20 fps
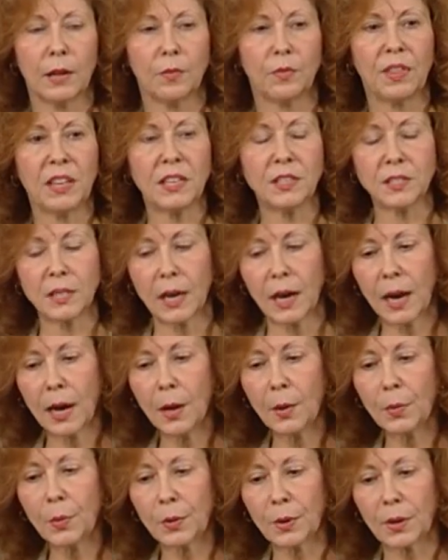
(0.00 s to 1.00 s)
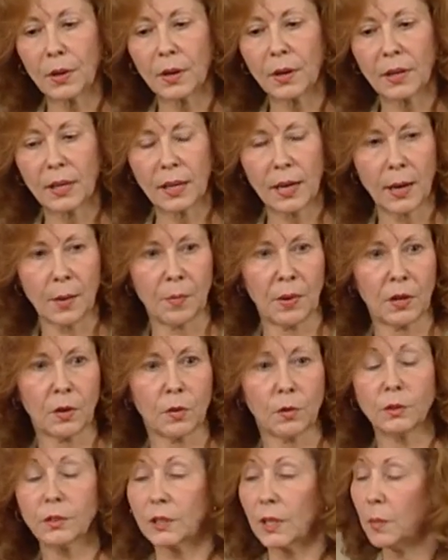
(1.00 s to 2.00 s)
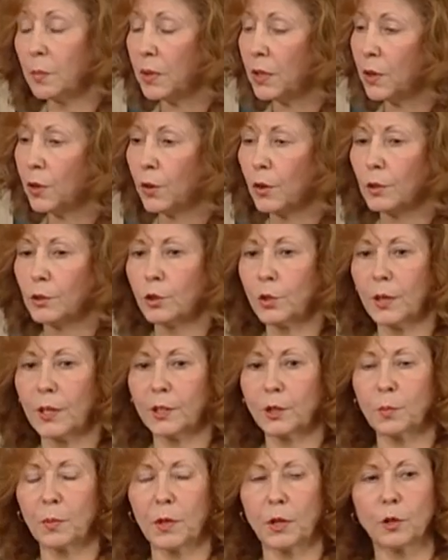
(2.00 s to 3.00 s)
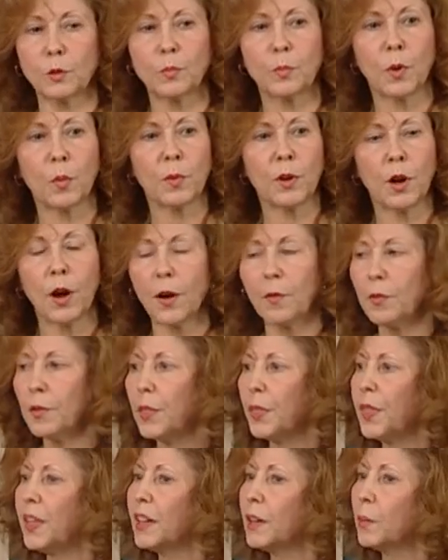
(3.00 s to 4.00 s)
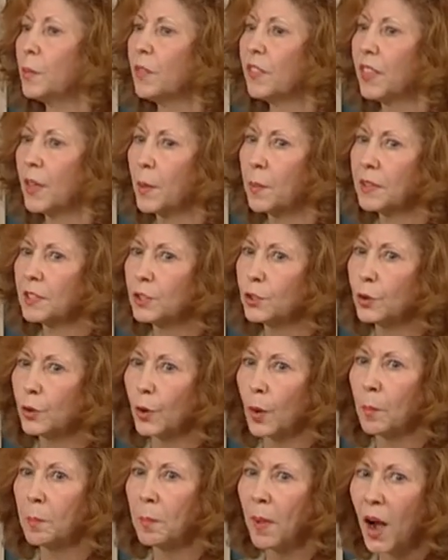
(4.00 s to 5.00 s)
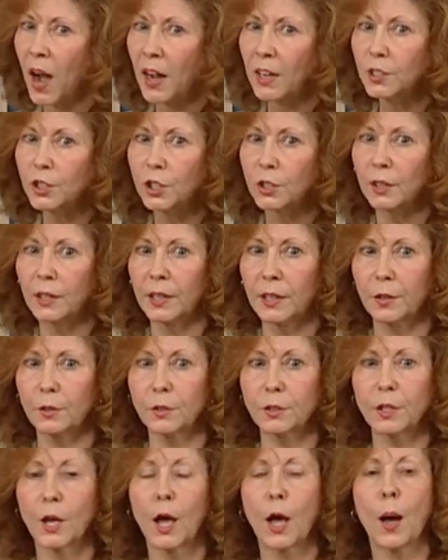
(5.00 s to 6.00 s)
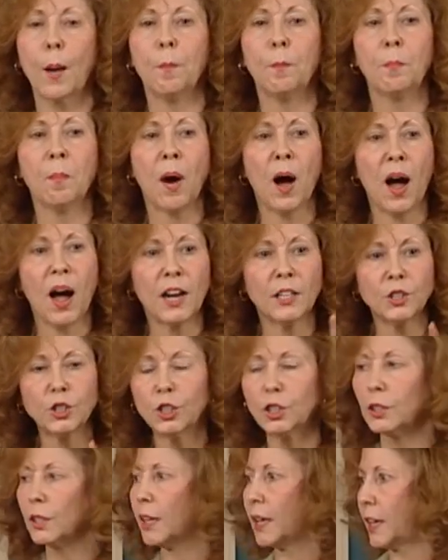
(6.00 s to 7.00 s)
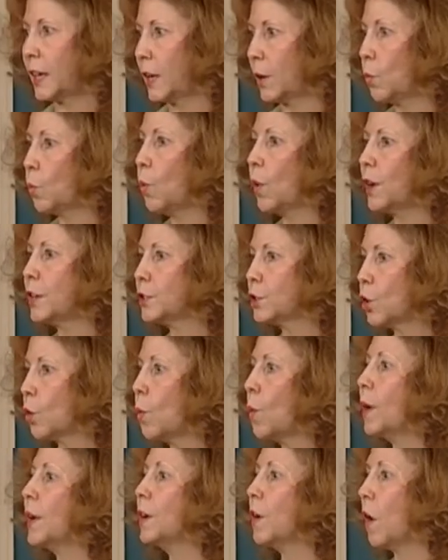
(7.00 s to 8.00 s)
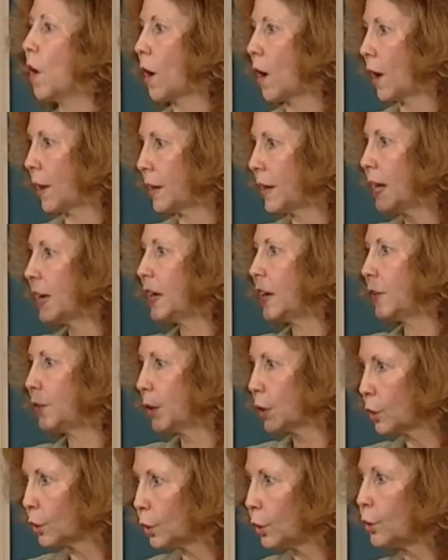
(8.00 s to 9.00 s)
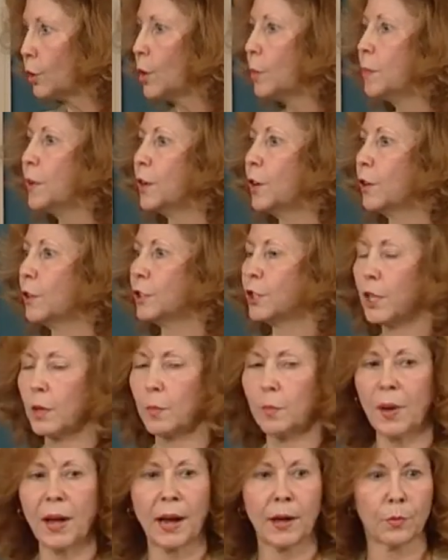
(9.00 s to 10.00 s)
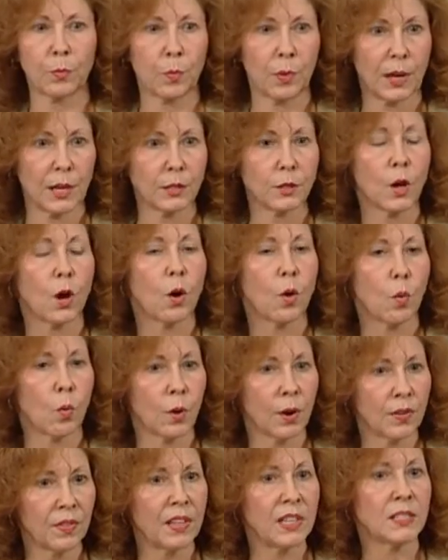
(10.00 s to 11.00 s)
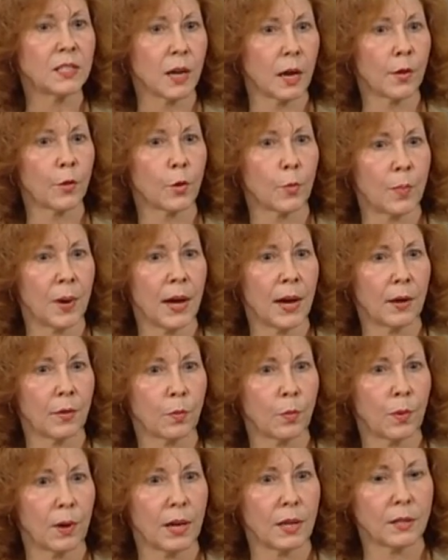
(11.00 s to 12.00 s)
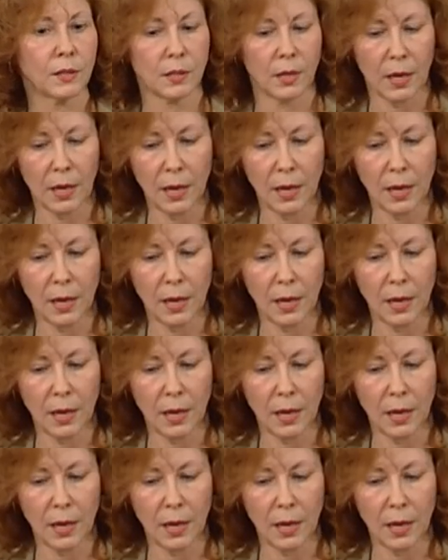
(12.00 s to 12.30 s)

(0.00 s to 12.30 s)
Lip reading: These other chemicals can be neurotransmitters, but we often think of them as neuromodulators, modulating what is going on in the glutaminergic pathways or in these other pathways.